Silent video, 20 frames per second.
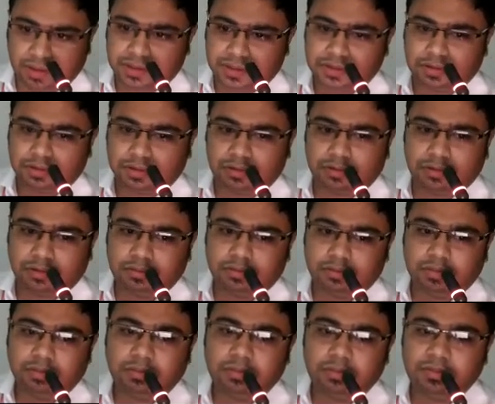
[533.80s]
So
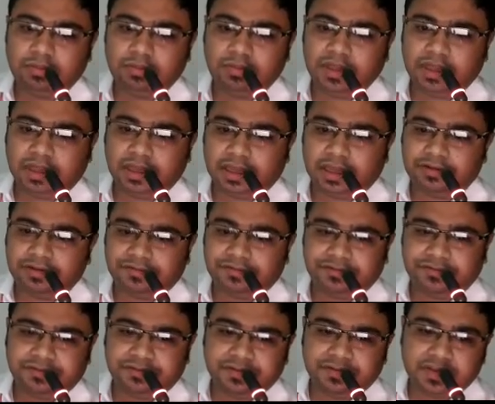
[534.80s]
if
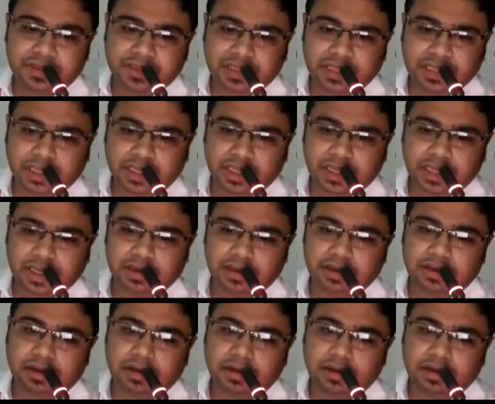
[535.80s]
the